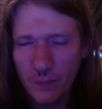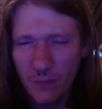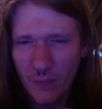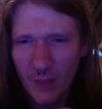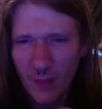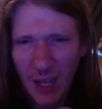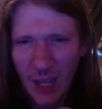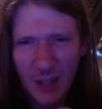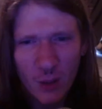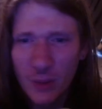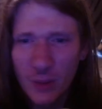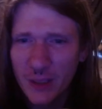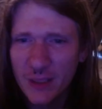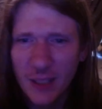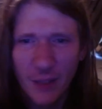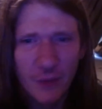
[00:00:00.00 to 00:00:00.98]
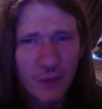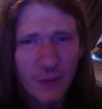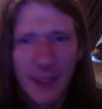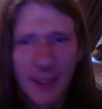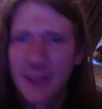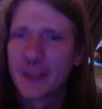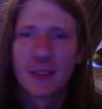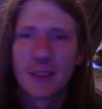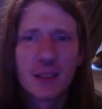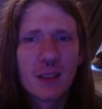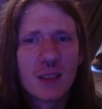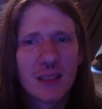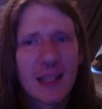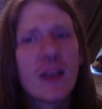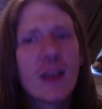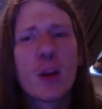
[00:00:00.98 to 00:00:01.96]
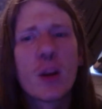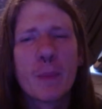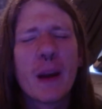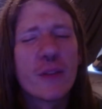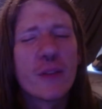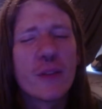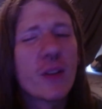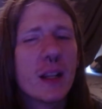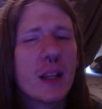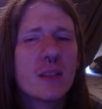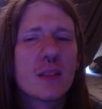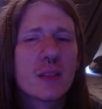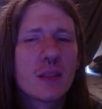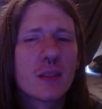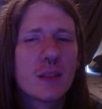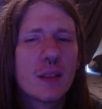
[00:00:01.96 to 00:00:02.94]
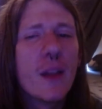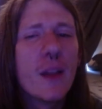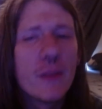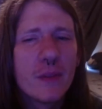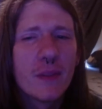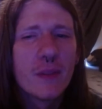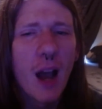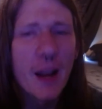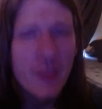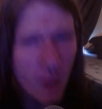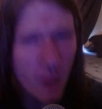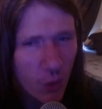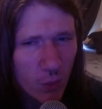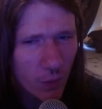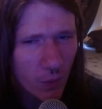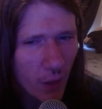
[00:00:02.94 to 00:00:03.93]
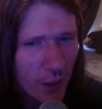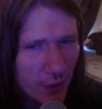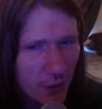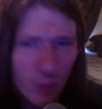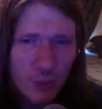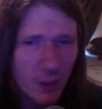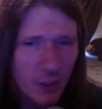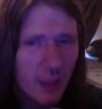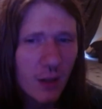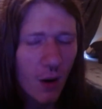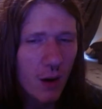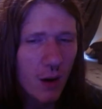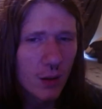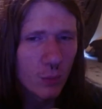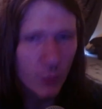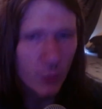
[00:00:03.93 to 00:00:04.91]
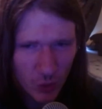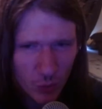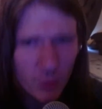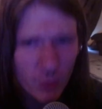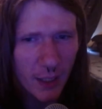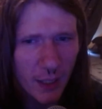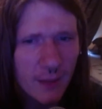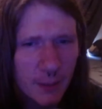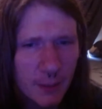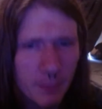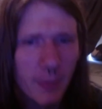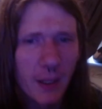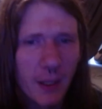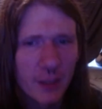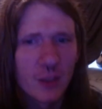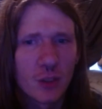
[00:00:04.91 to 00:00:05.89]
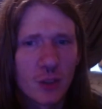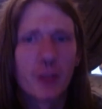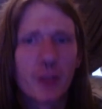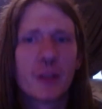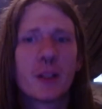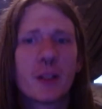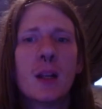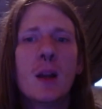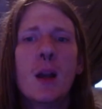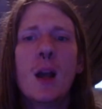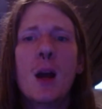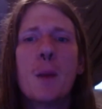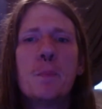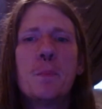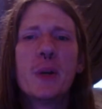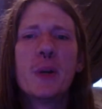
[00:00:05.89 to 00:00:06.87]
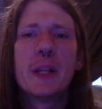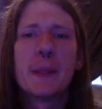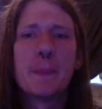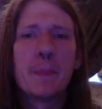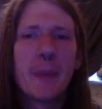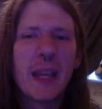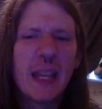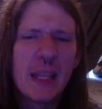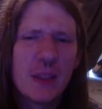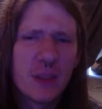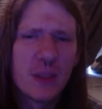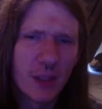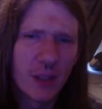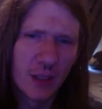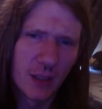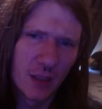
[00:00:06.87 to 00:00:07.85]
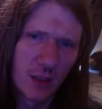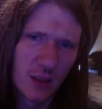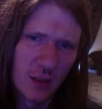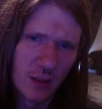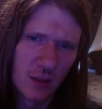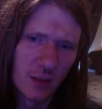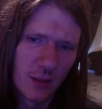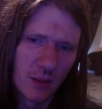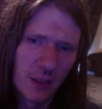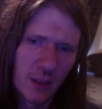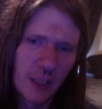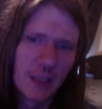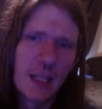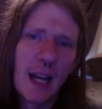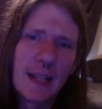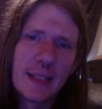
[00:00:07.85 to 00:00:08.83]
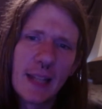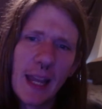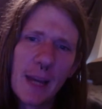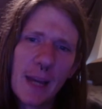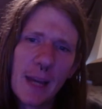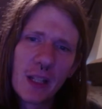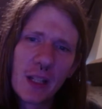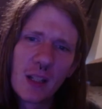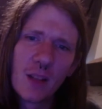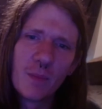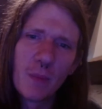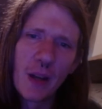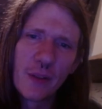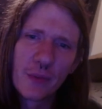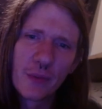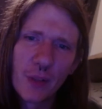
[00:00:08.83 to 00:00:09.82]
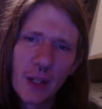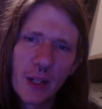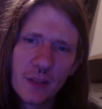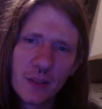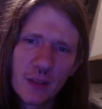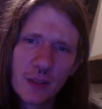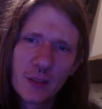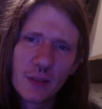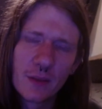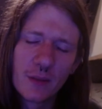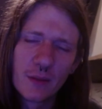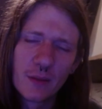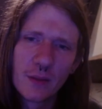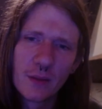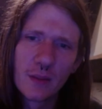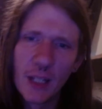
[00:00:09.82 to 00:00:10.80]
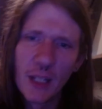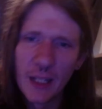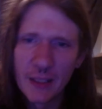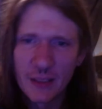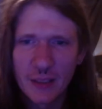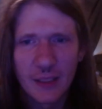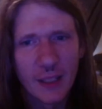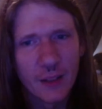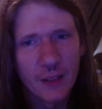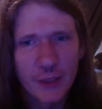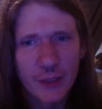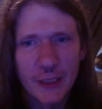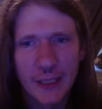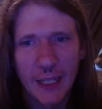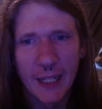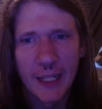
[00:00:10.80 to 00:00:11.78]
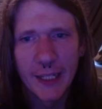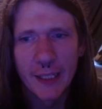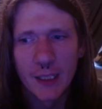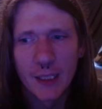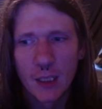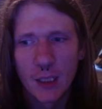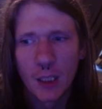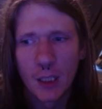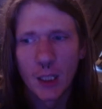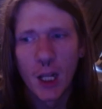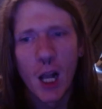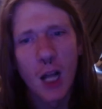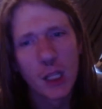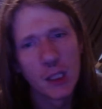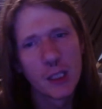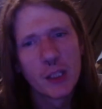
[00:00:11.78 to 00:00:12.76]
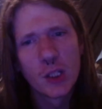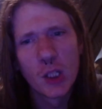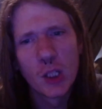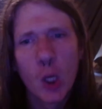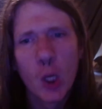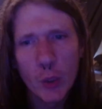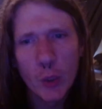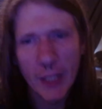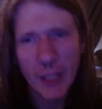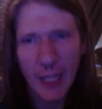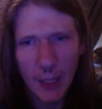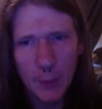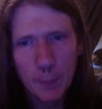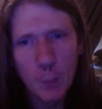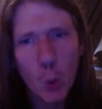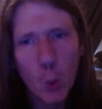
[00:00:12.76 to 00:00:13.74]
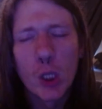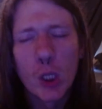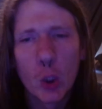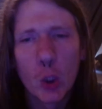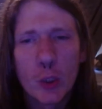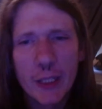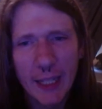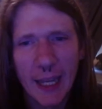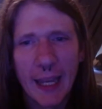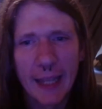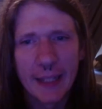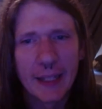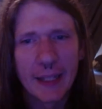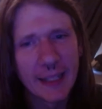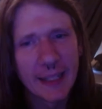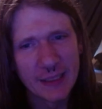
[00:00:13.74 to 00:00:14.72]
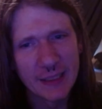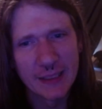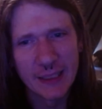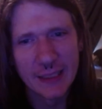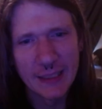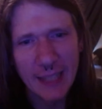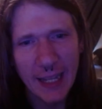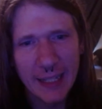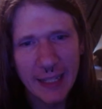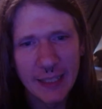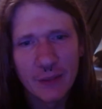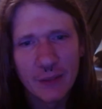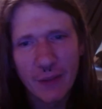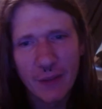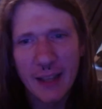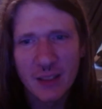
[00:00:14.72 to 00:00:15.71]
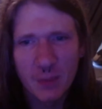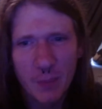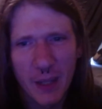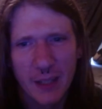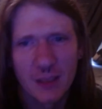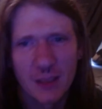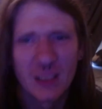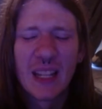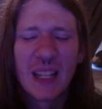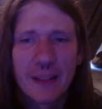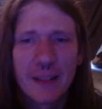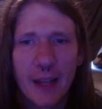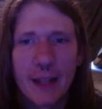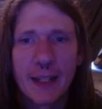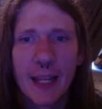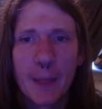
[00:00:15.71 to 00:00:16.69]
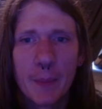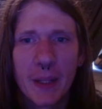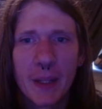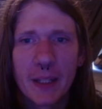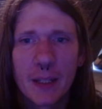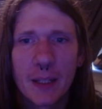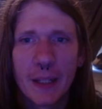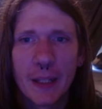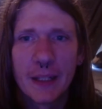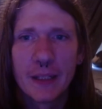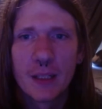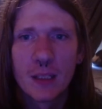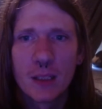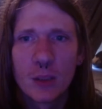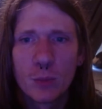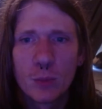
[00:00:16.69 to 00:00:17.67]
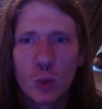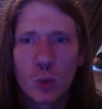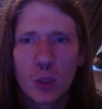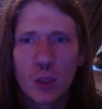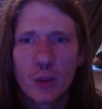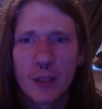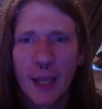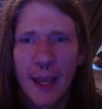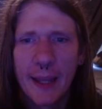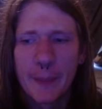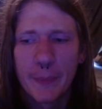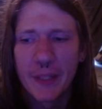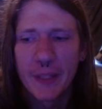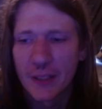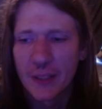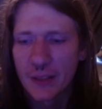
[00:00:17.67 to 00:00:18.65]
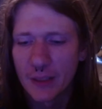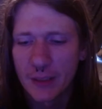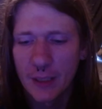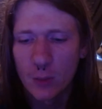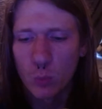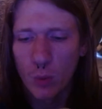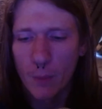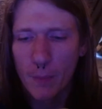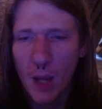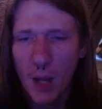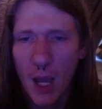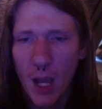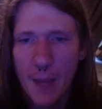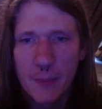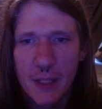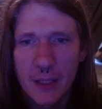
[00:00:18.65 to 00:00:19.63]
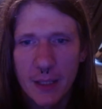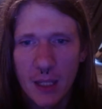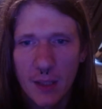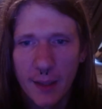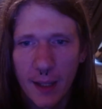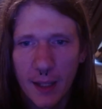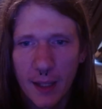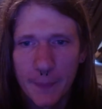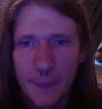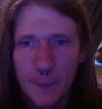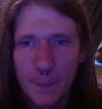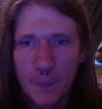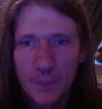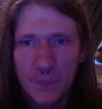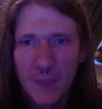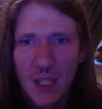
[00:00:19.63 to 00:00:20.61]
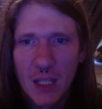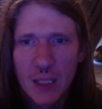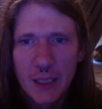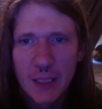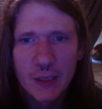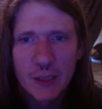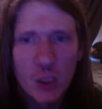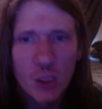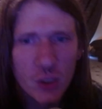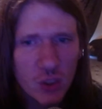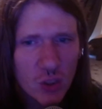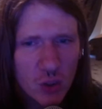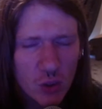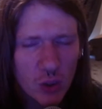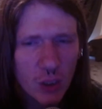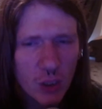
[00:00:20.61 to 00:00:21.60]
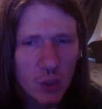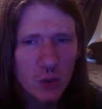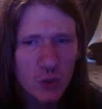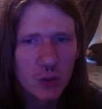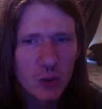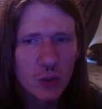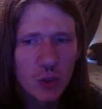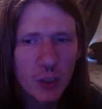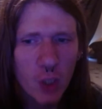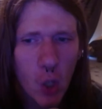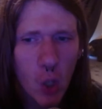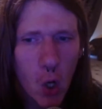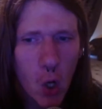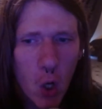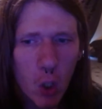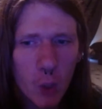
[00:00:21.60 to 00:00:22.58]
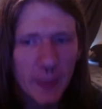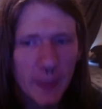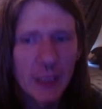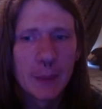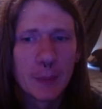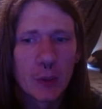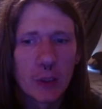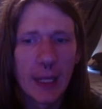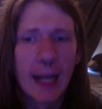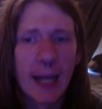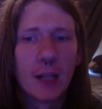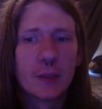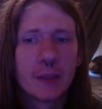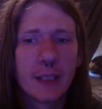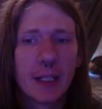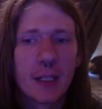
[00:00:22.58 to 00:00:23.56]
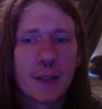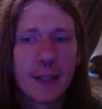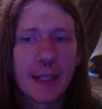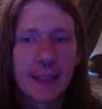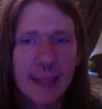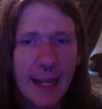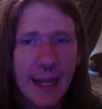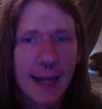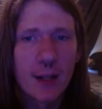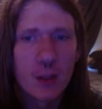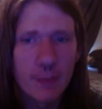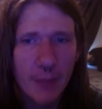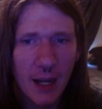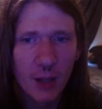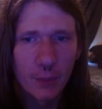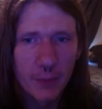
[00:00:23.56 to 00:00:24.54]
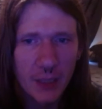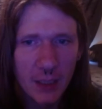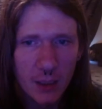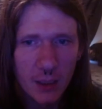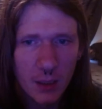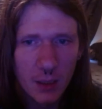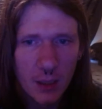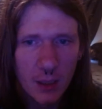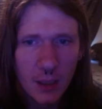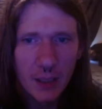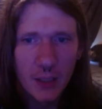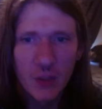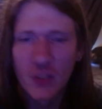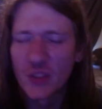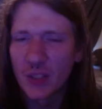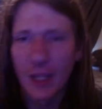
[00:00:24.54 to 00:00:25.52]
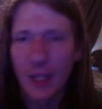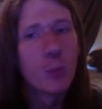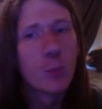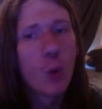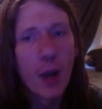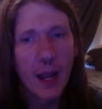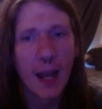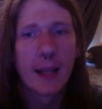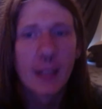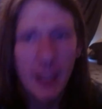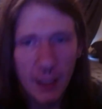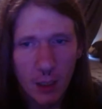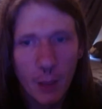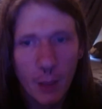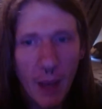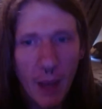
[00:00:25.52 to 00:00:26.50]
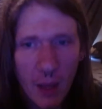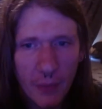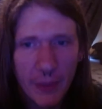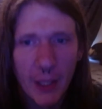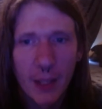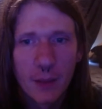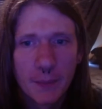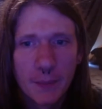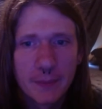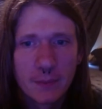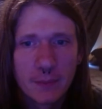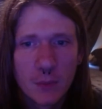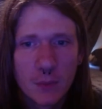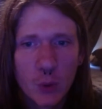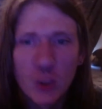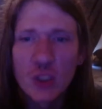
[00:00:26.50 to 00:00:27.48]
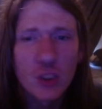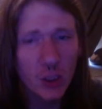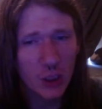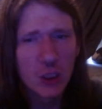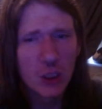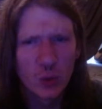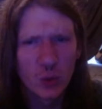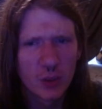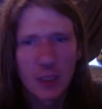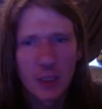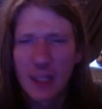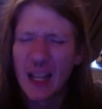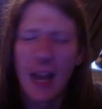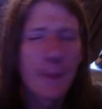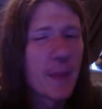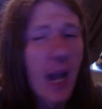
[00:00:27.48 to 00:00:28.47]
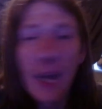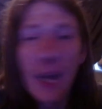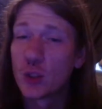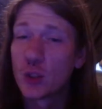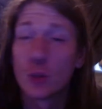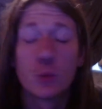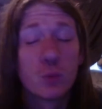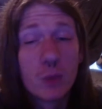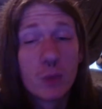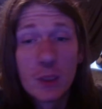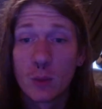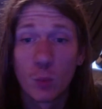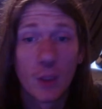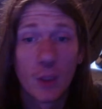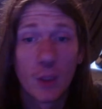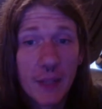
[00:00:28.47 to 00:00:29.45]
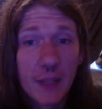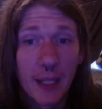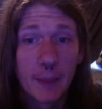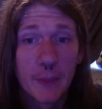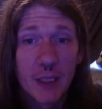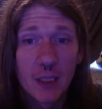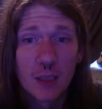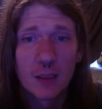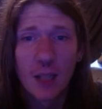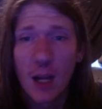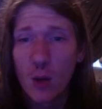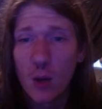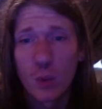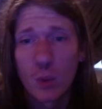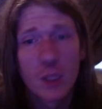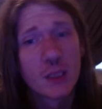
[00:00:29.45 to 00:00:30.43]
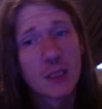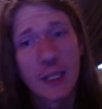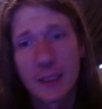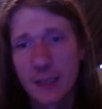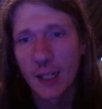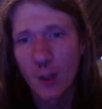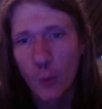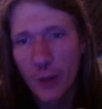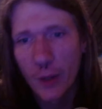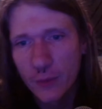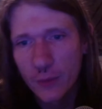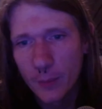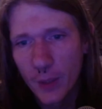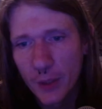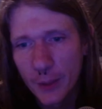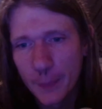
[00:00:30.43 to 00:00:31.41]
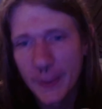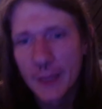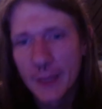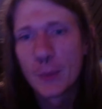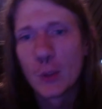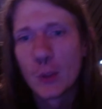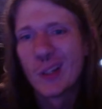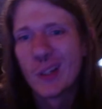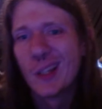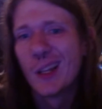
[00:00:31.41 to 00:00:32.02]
I don't want to say fakeness, because they are my friends, and I know they are, and we do care about each other, but it made the dynamic of my friends that I see every day a little more okay. I guess the negative aspects of that dynamic, it made it a little more okay, because it did remind me that, like, there are people out there that care about me in the same way I care about them, which is a huge thing. I mean, I do really want that, because I don't want to take that from other people.